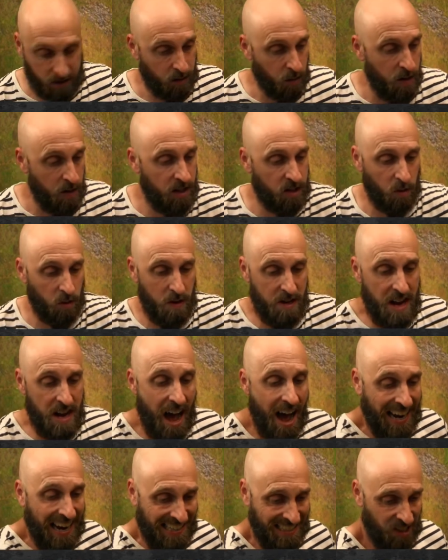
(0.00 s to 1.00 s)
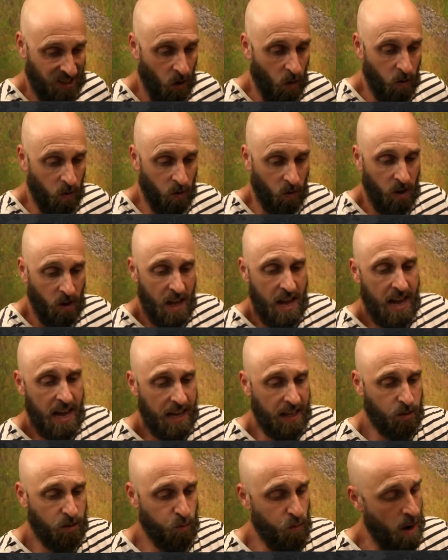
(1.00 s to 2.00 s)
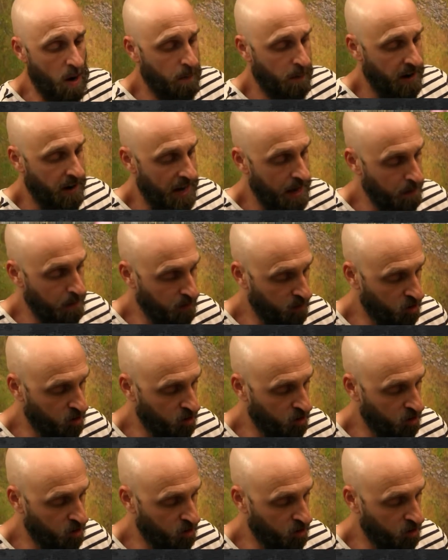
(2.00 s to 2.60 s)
3, so 9 total. Is Rebuna able